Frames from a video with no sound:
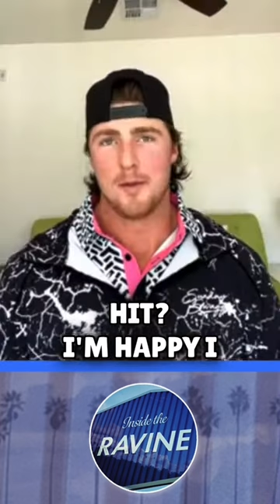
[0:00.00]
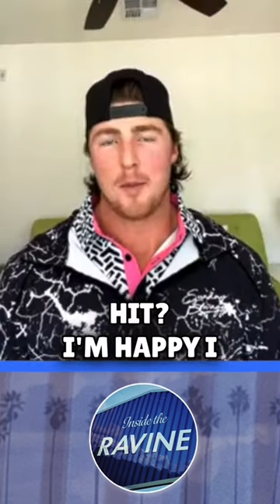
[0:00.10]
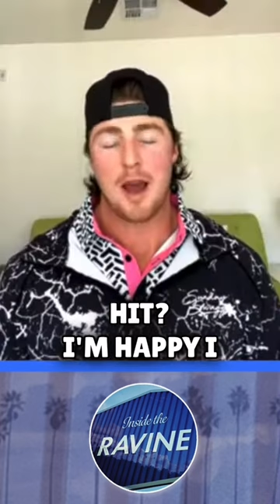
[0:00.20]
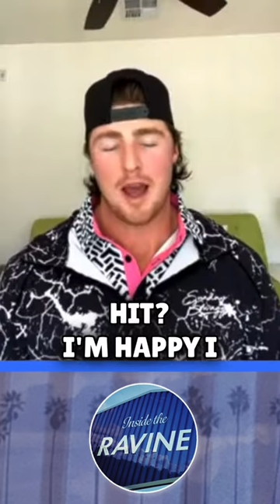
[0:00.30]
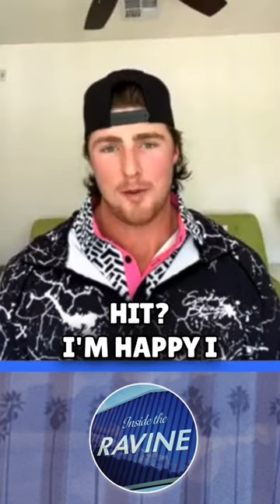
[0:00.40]

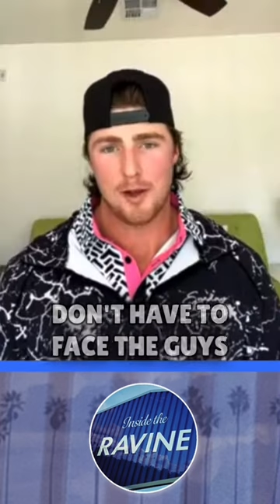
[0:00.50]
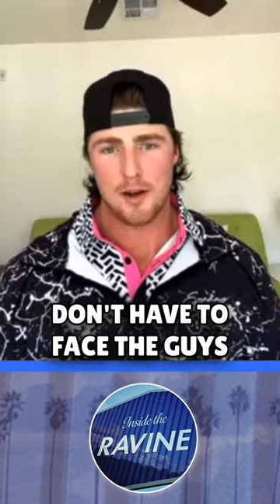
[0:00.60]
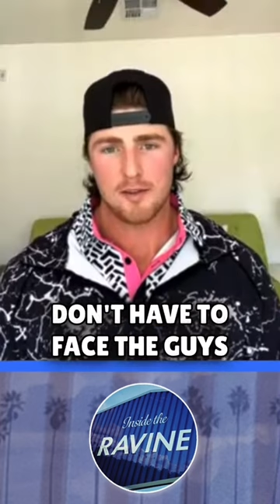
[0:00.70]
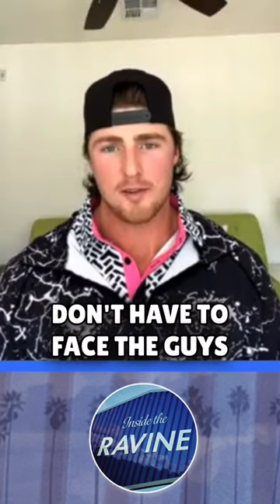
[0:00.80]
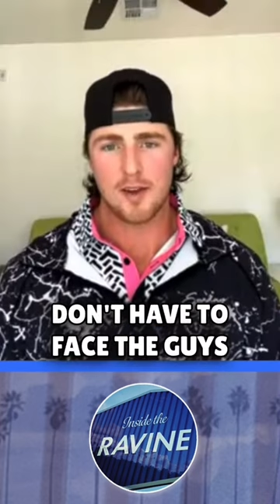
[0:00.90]
happy I don't
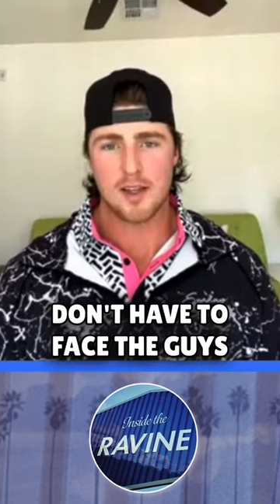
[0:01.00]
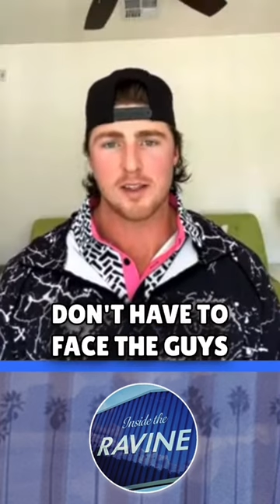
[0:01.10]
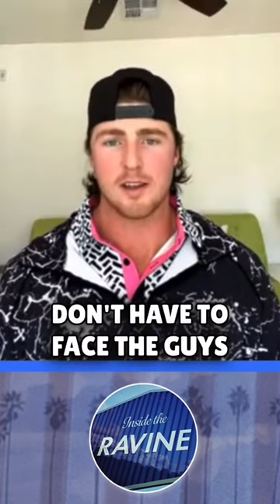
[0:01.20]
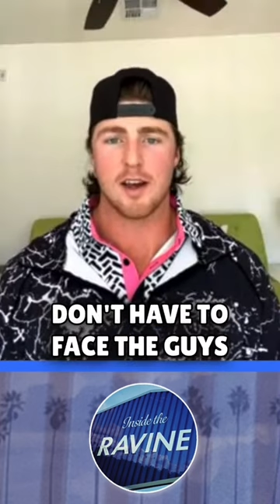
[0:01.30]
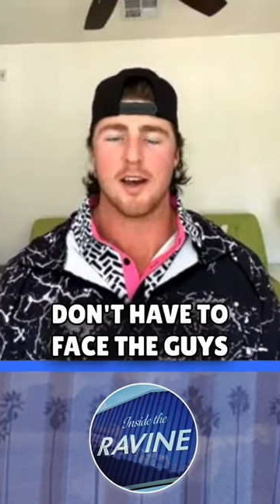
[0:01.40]
have to face
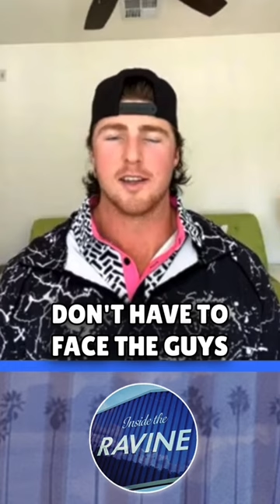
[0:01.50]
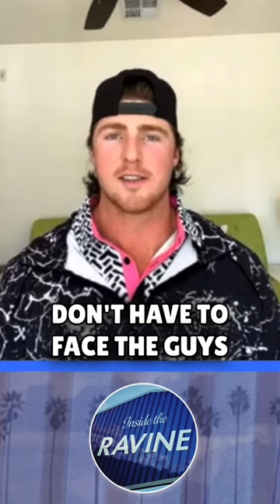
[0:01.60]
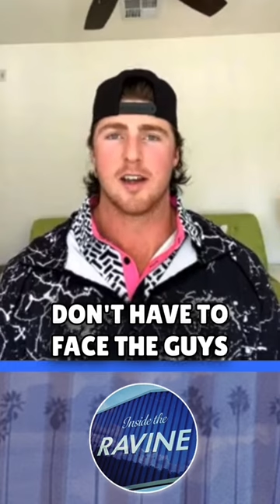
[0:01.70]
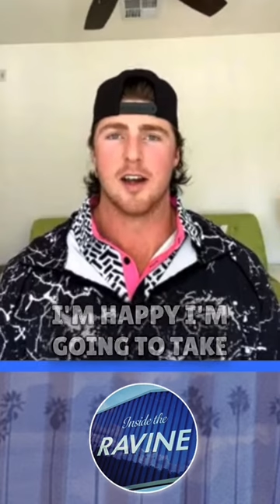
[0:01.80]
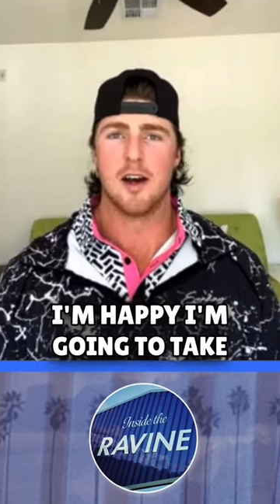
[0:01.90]
the
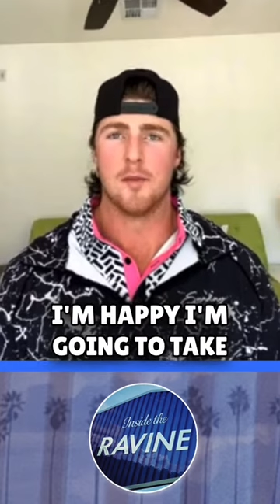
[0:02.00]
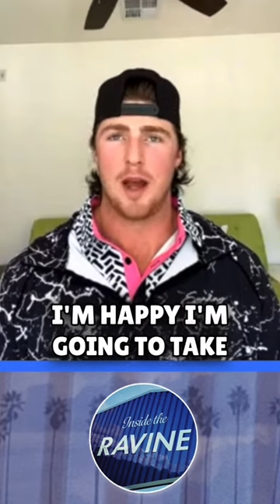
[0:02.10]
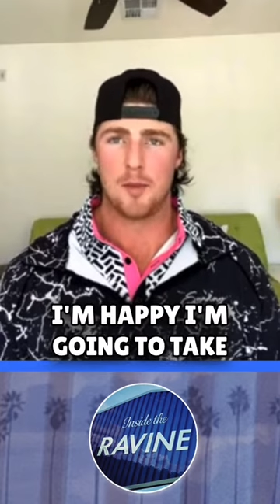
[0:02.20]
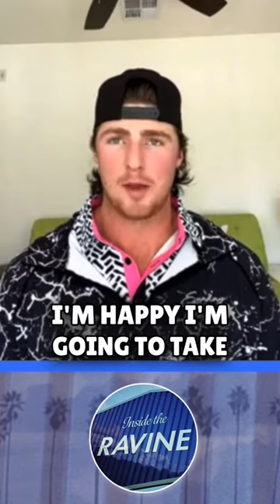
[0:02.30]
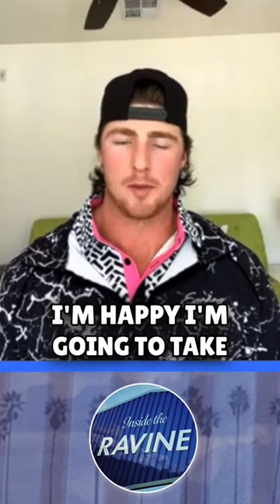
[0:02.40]
guys. I'm
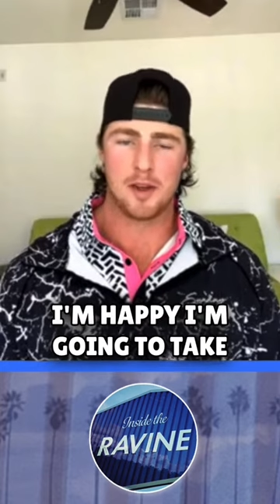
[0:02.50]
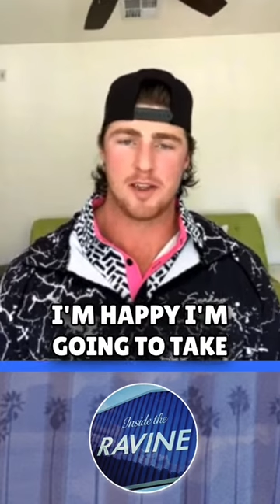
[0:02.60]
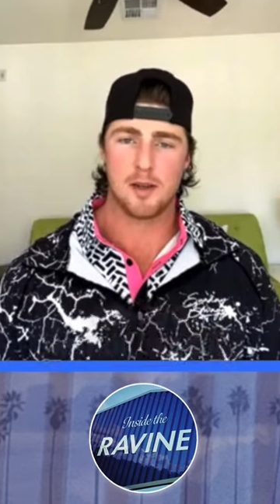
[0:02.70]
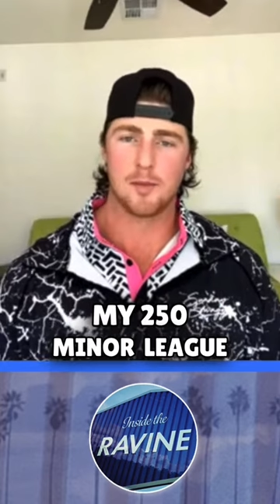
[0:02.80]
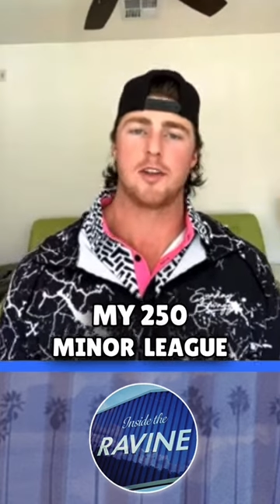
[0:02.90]
happy I'm going to
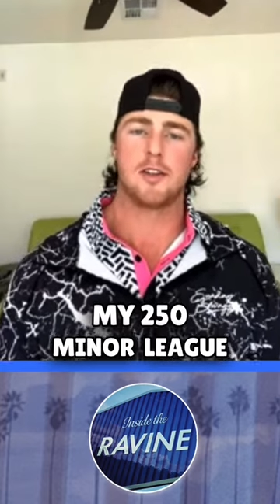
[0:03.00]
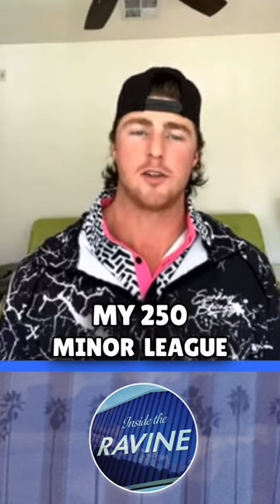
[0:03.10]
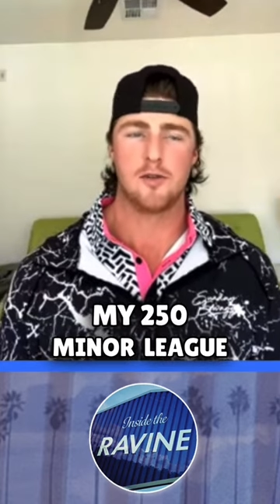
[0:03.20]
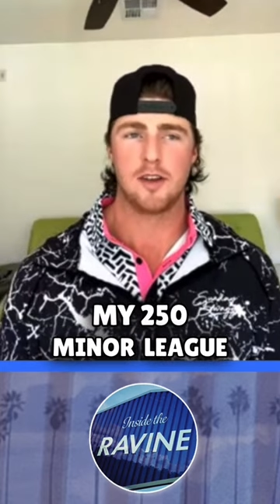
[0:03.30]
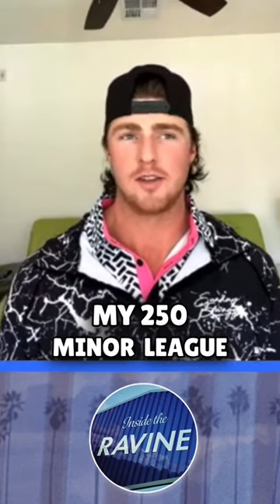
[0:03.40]
take my
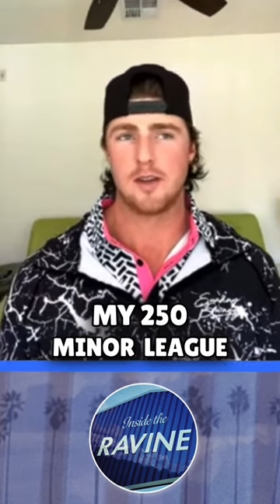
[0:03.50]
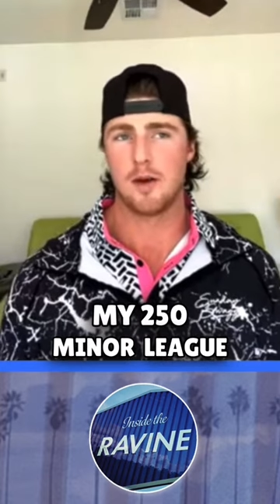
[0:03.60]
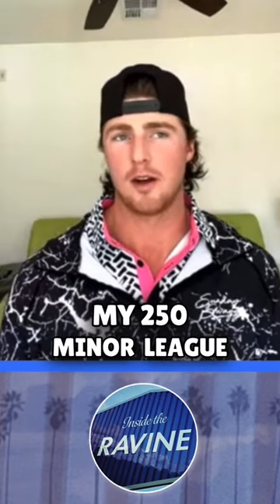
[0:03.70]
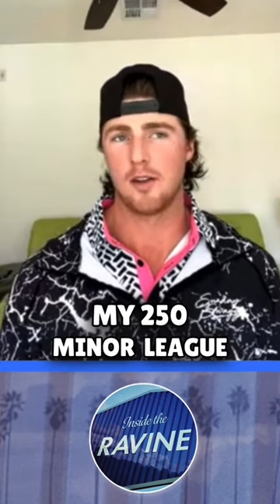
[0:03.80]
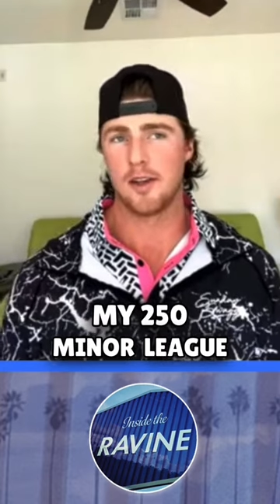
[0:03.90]
250
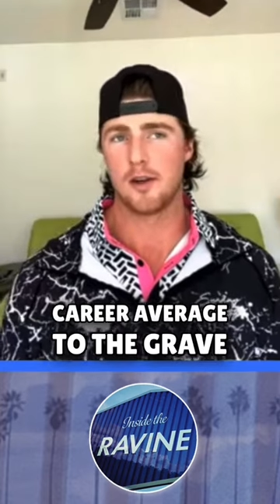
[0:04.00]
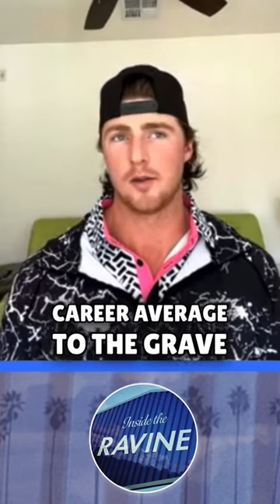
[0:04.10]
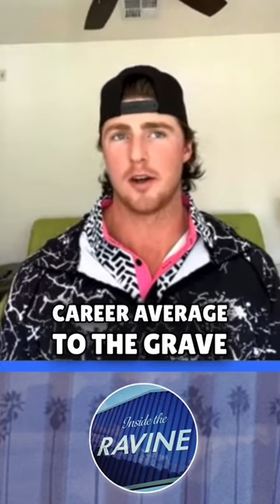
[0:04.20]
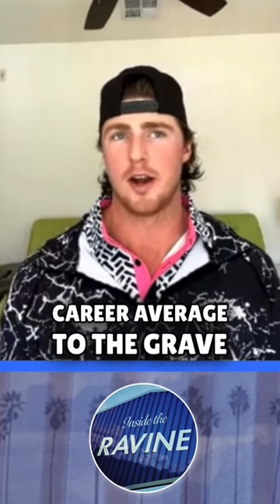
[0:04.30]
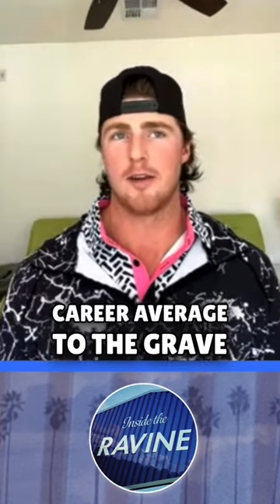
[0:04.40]
minor league
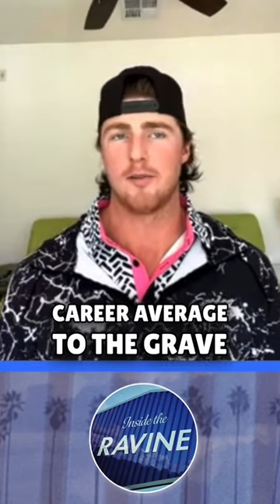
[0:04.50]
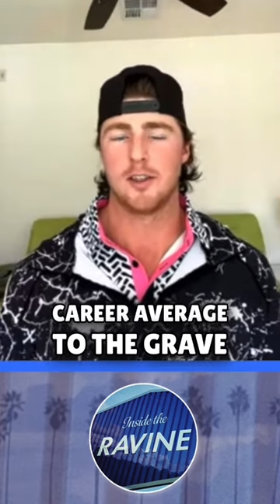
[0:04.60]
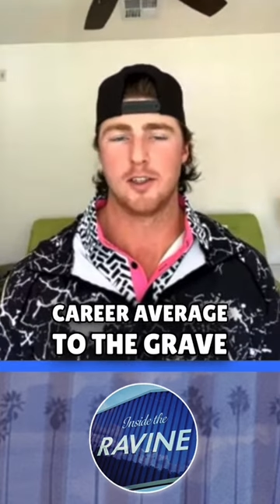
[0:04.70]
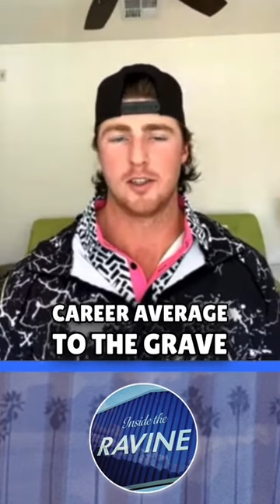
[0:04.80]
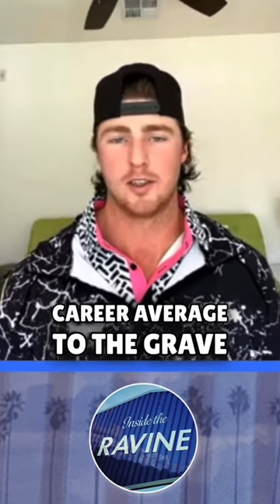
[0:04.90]
career
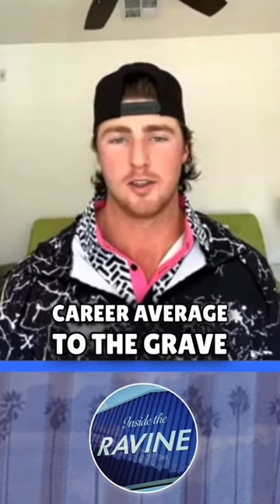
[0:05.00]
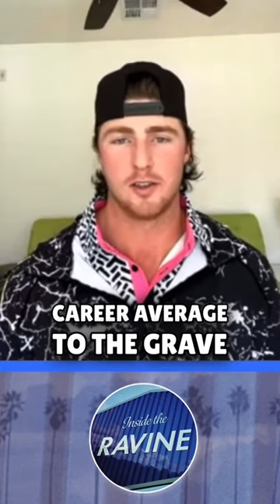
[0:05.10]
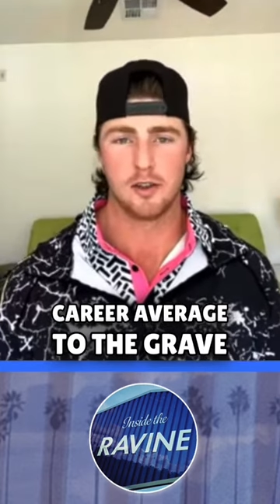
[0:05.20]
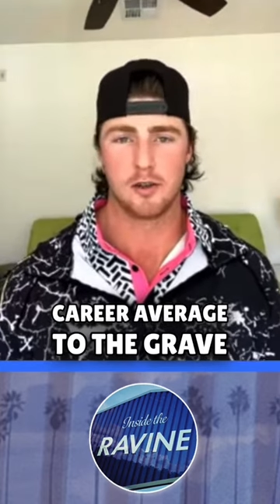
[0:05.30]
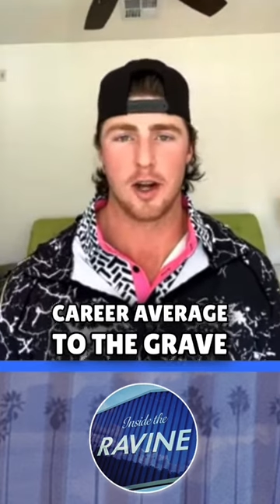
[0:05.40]
average
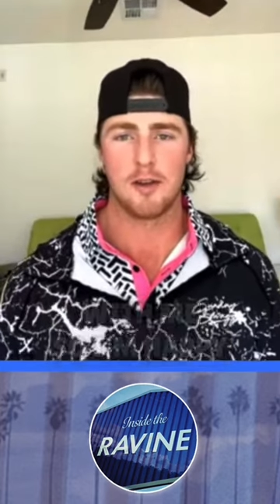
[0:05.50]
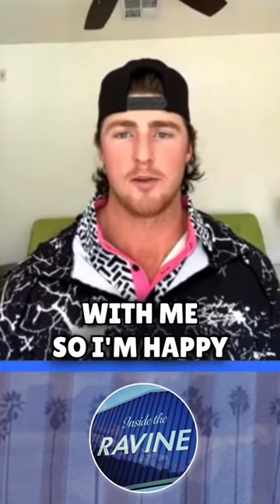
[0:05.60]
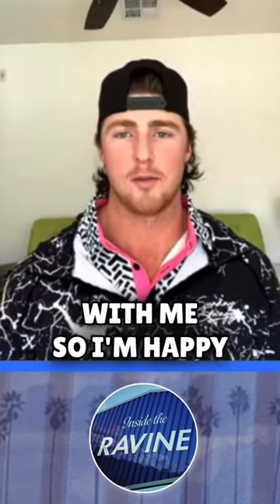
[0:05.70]
to the grave with me.